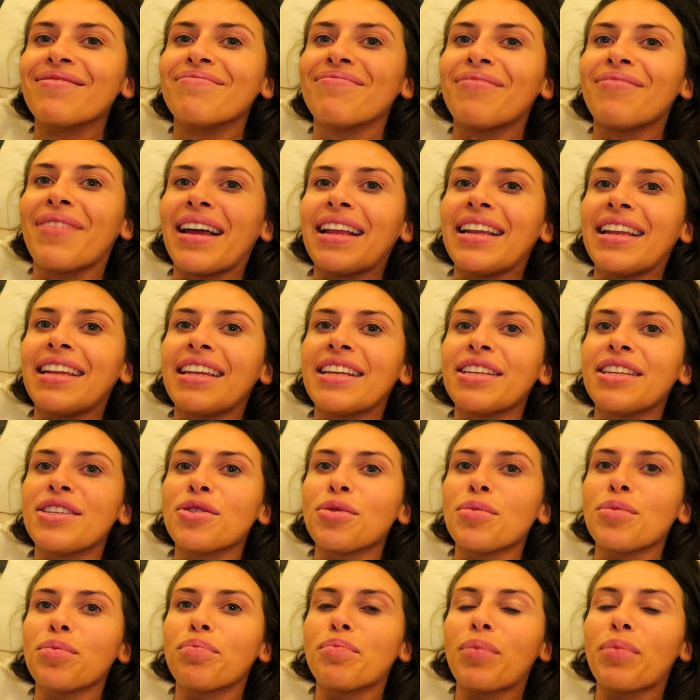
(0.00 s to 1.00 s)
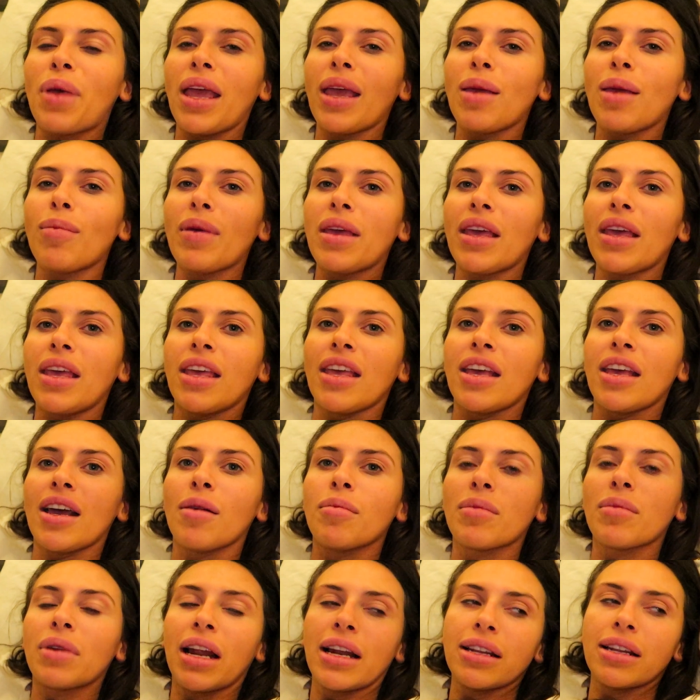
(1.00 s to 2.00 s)
my little baby.
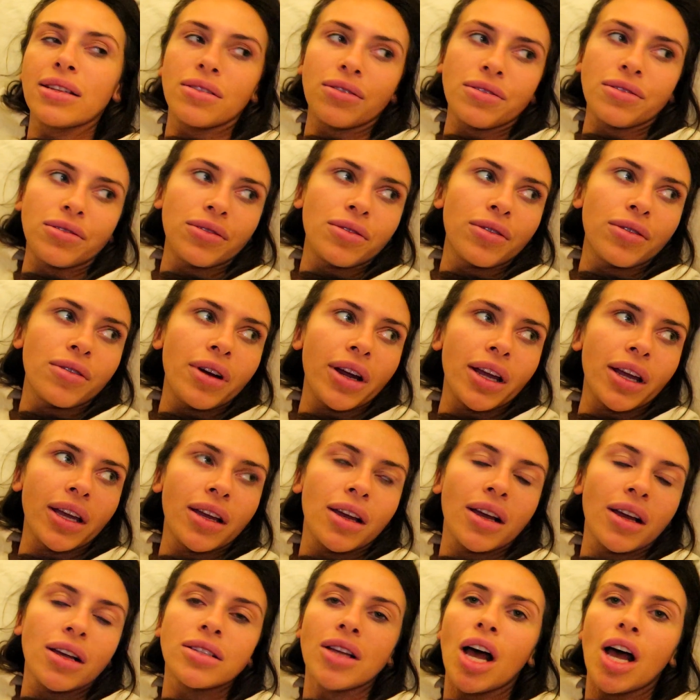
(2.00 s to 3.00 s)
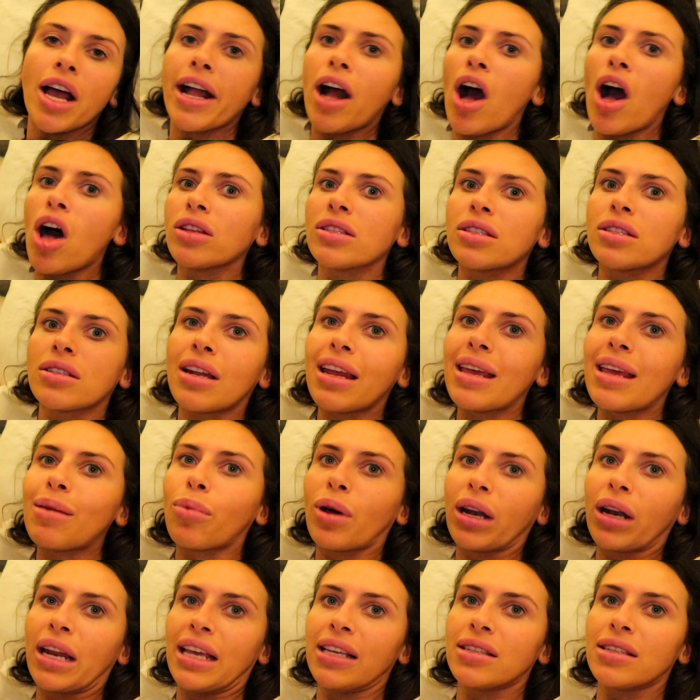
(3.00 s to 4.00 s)
I'm glad he's not snoring because I can't sleep
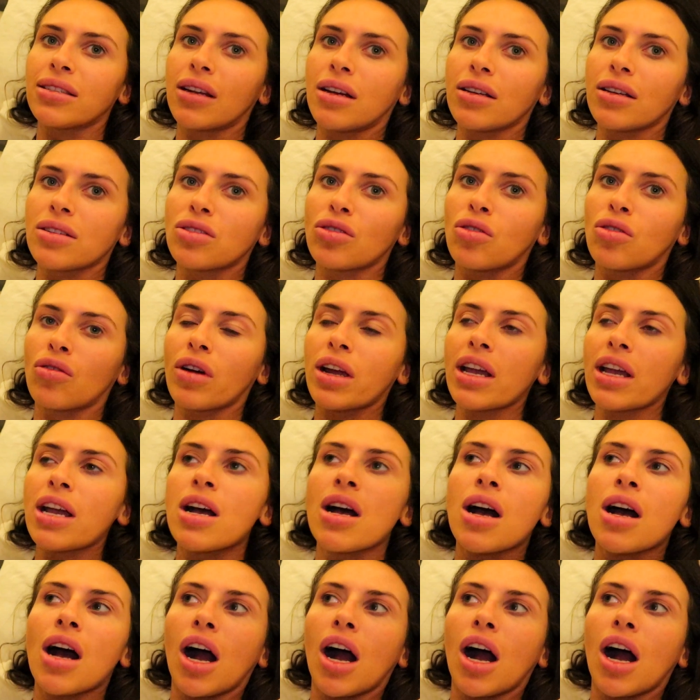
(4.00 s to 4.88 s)
when he starts snoring.